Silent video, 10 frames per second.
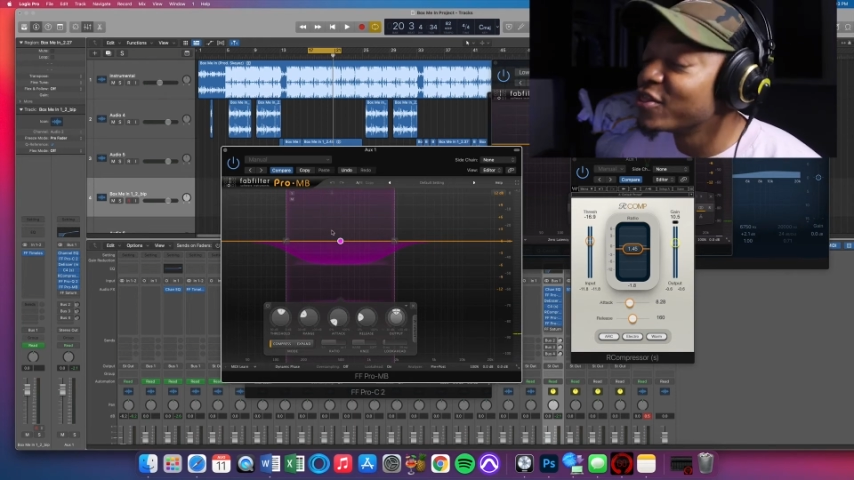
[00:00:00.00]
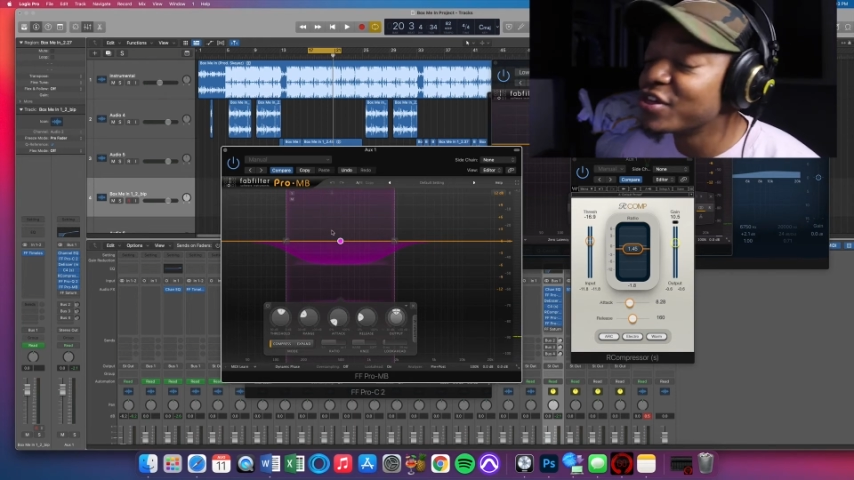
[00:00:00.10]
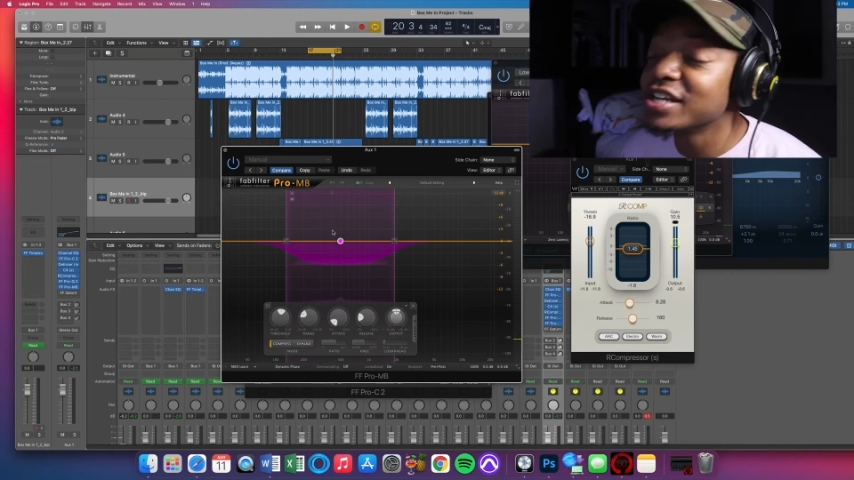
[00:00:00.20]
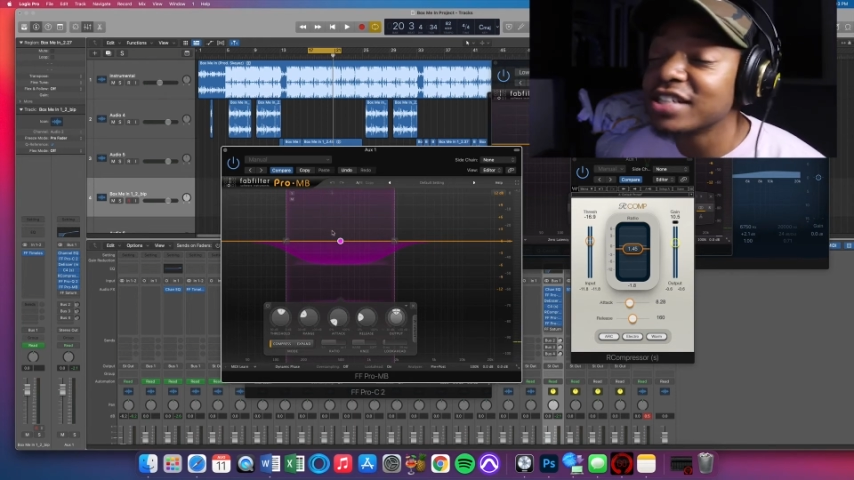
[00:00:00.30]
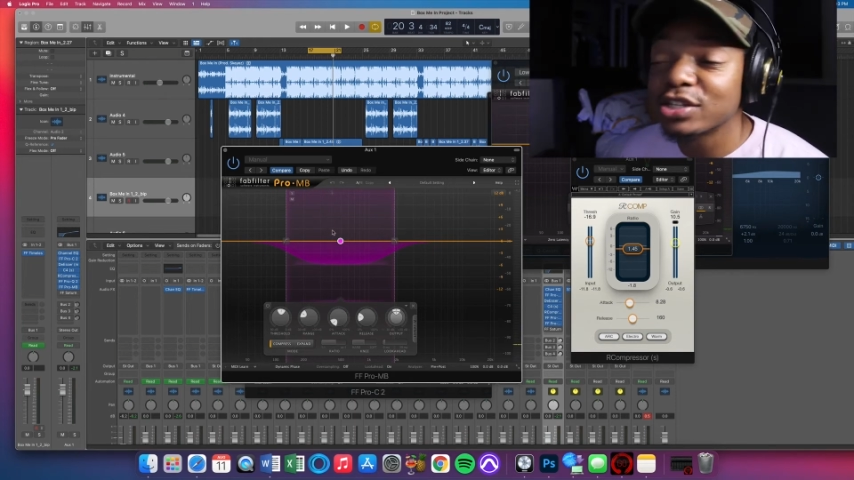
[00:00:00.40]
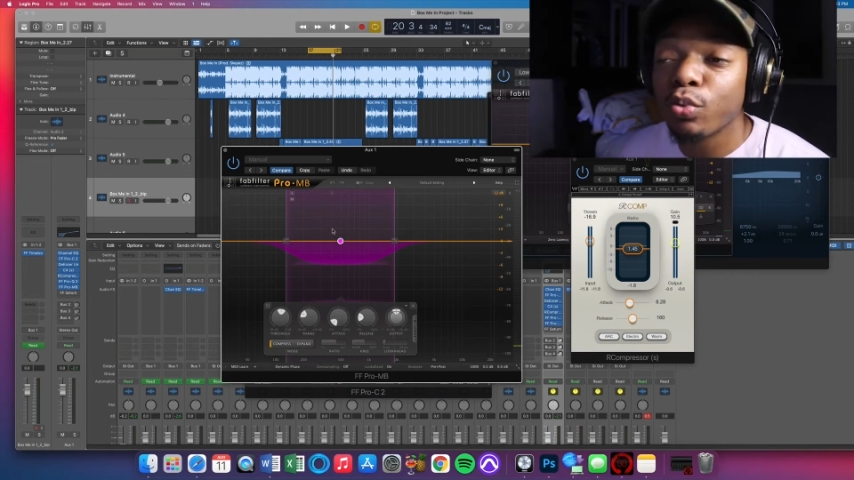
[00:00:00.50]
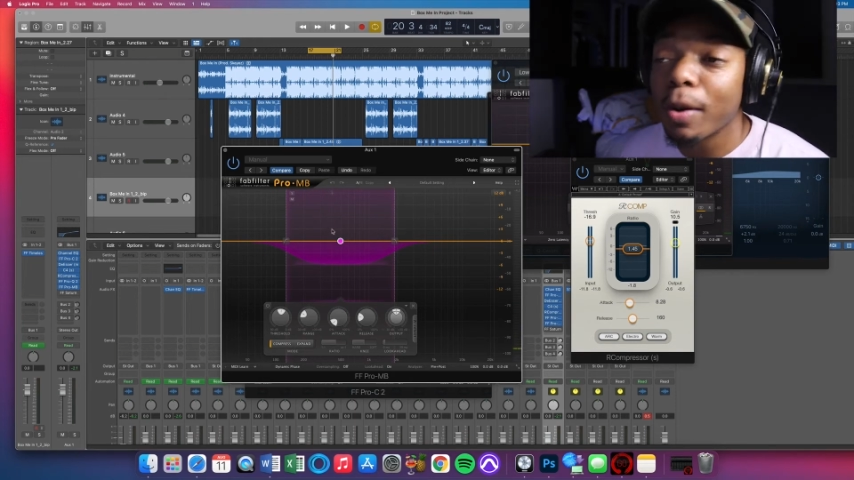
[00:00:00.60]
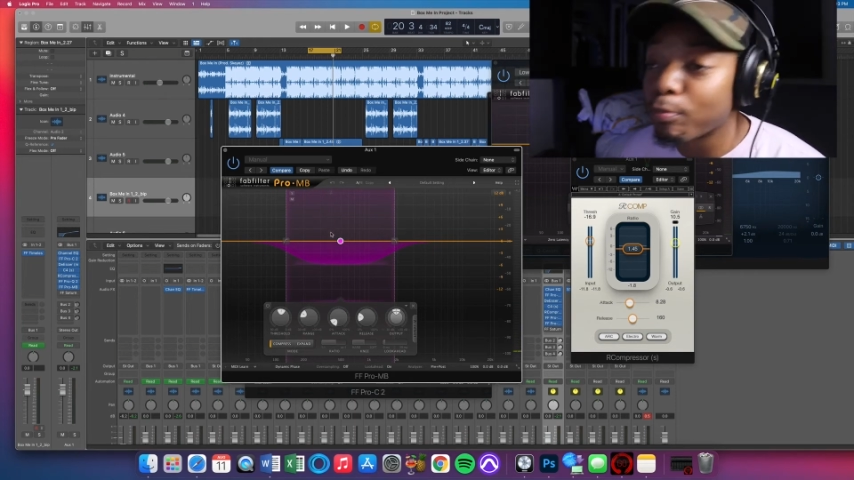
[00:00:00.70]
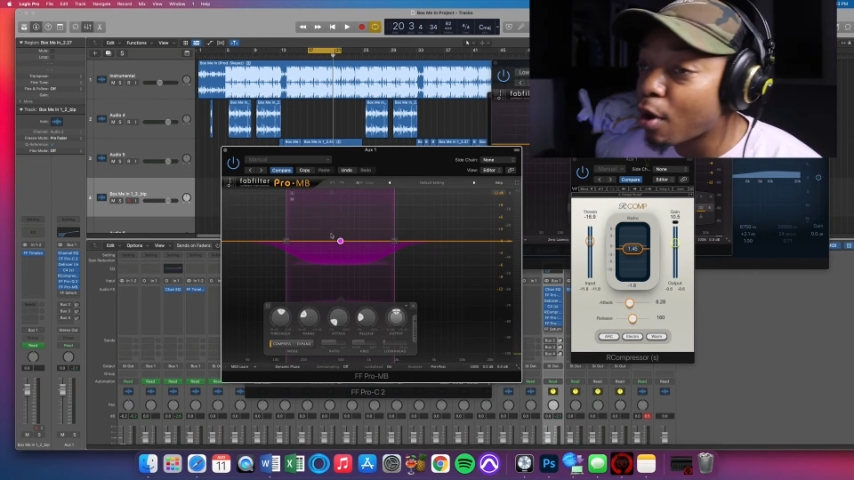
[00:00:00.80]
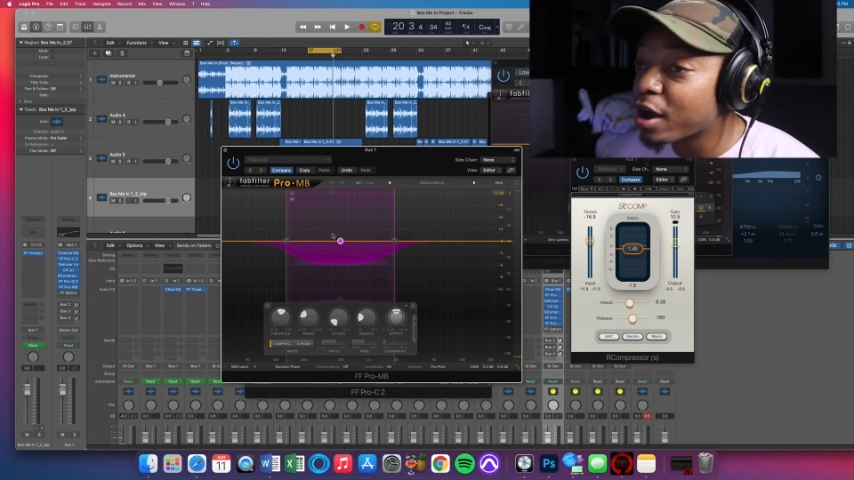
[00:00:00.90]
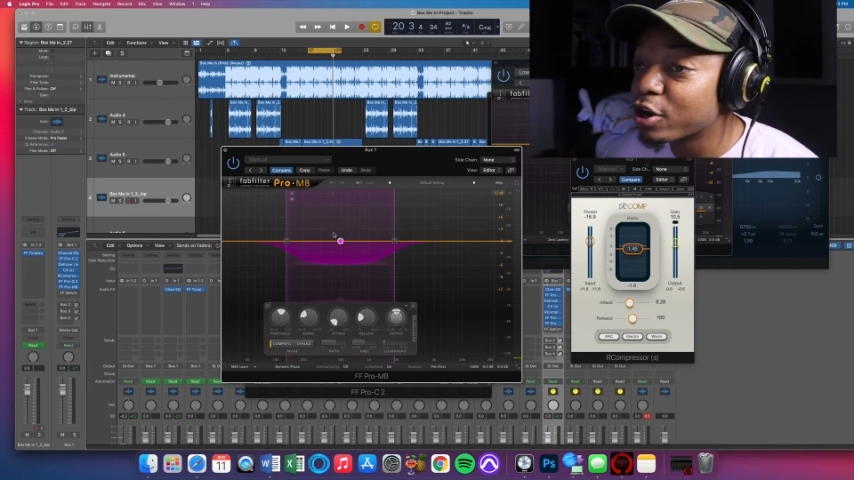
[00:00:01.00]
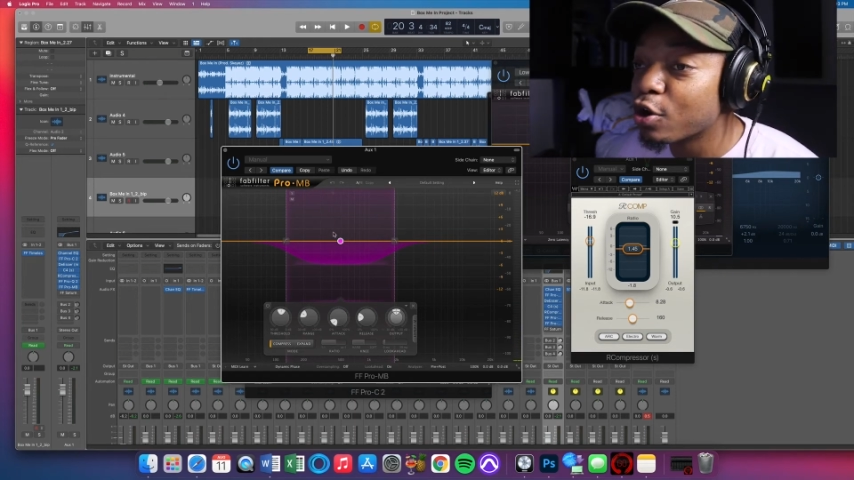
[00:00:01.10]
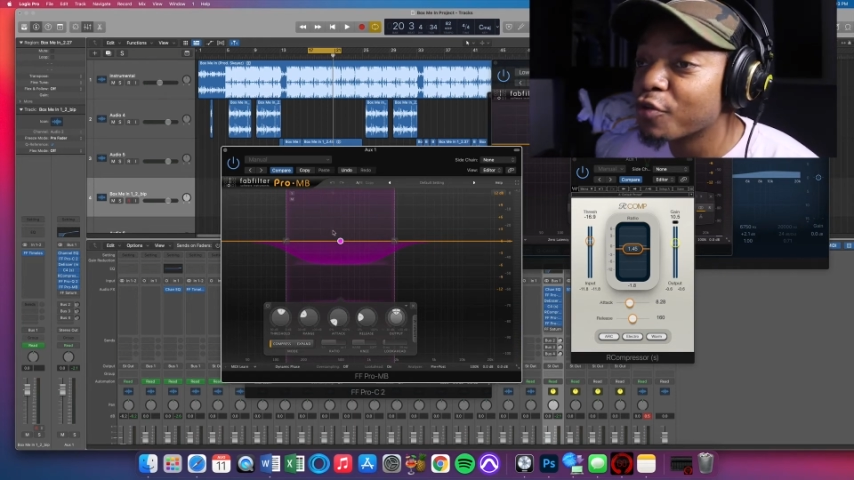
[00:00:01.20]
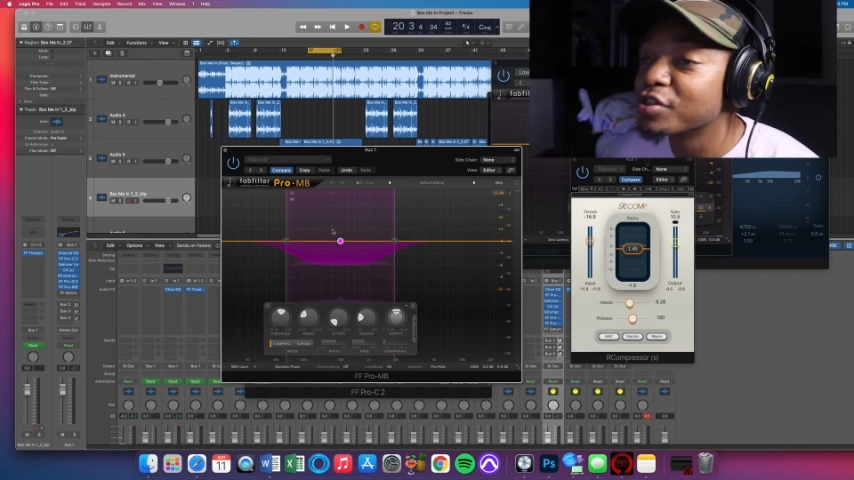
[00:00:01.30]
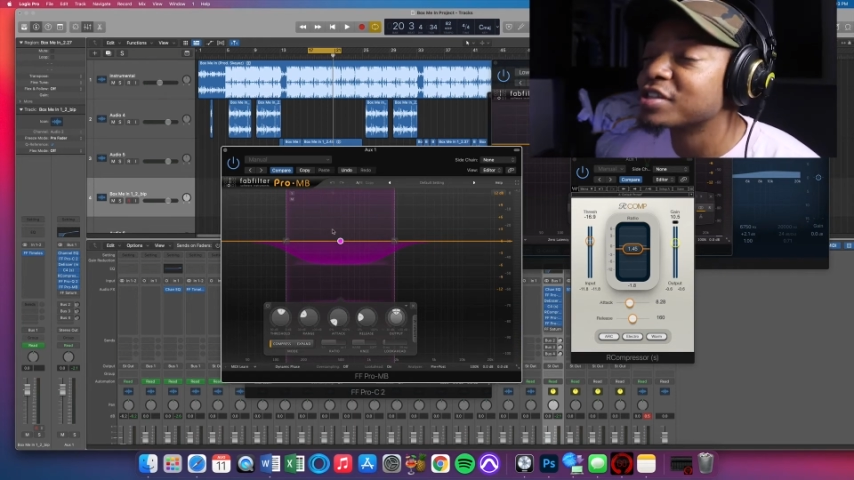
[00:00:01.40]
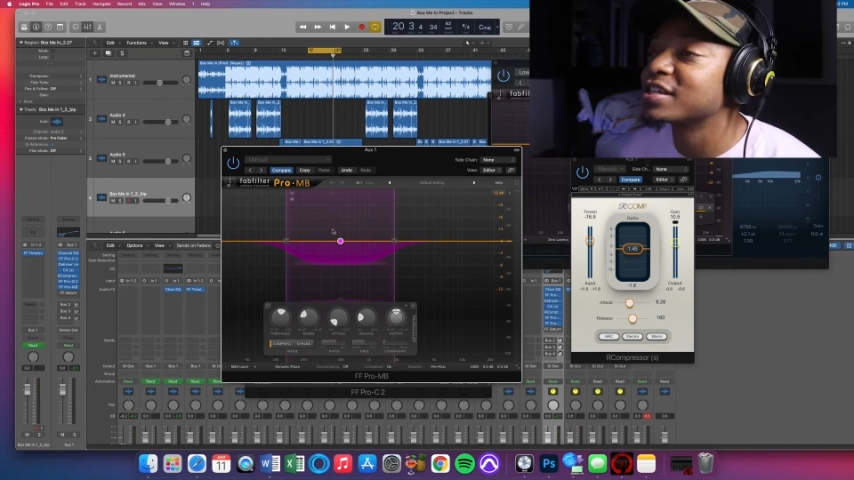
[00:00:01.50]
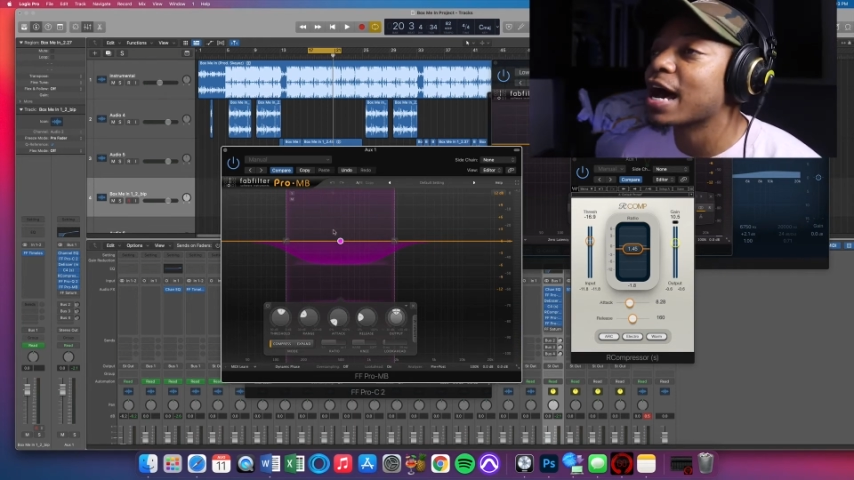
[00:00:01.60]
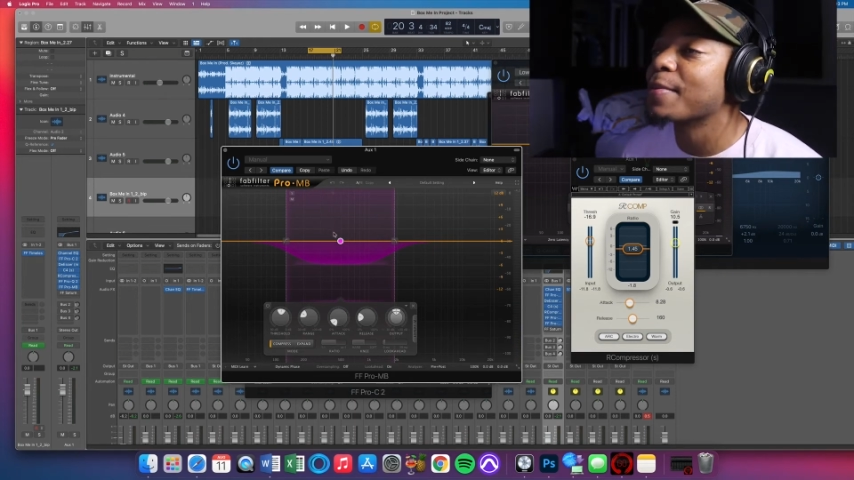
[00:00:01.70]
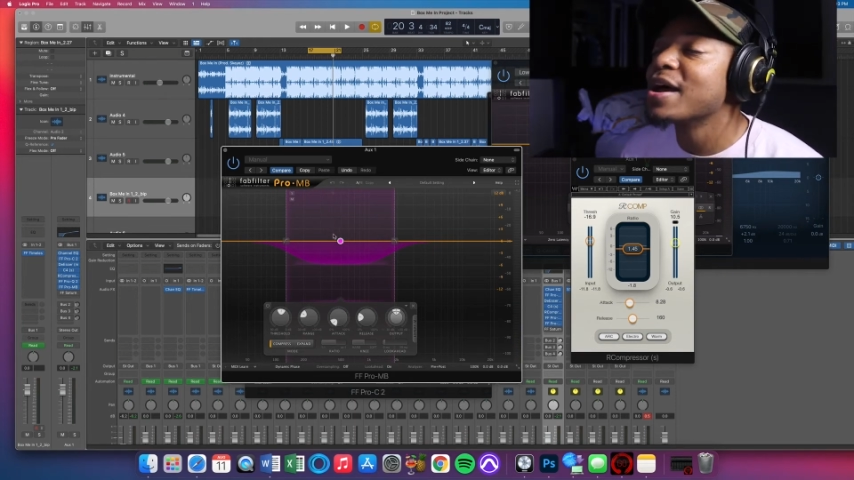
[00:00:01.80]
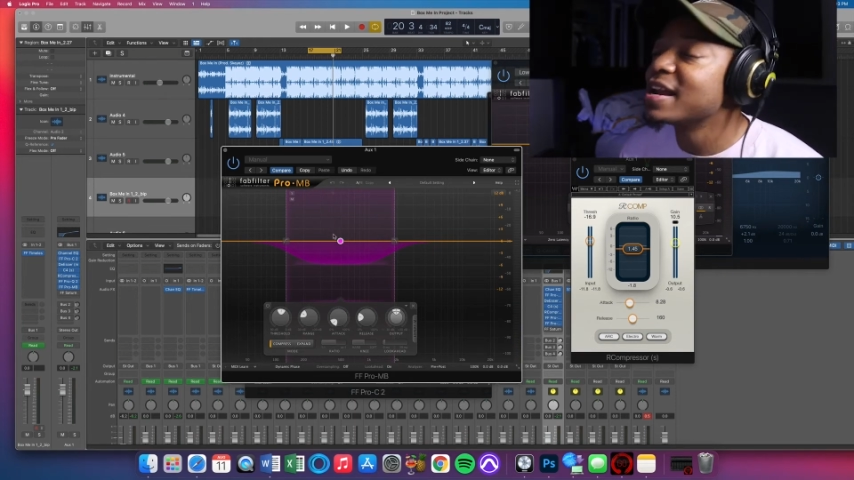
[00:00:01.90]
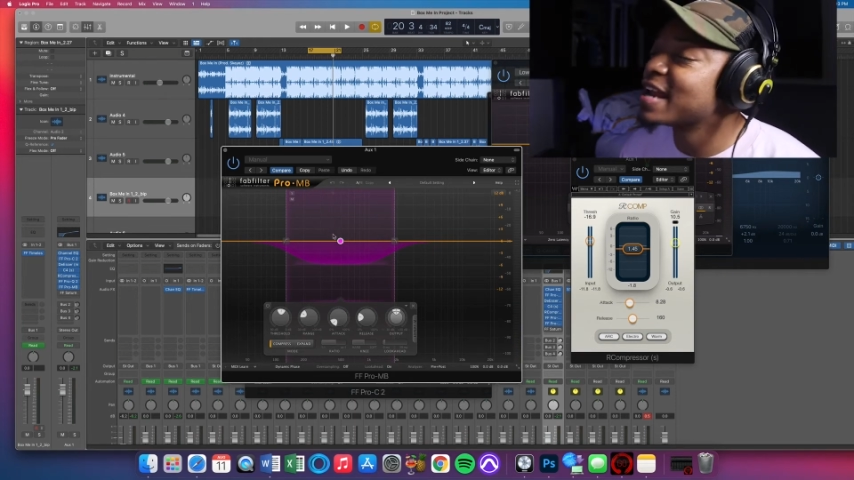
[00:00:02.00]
This is what brought it over the top.